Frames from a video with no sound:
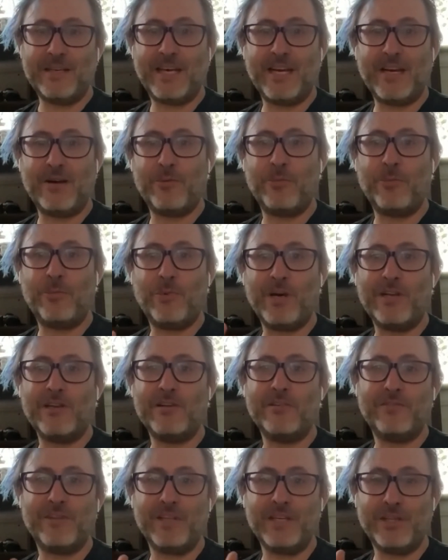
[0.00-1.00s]
And how
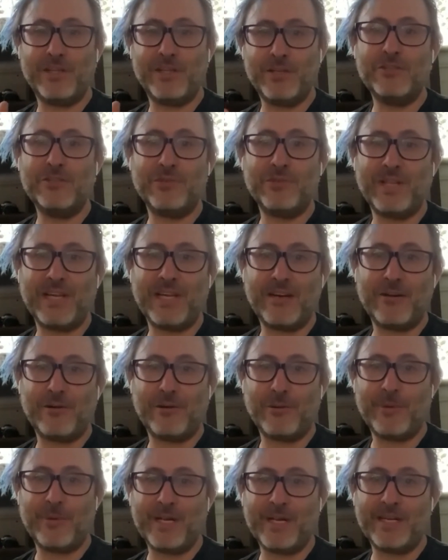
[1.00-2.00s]
wonderfully useful they
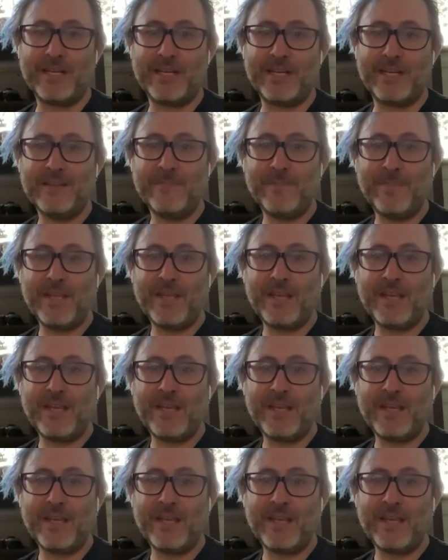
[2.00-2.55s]
are already,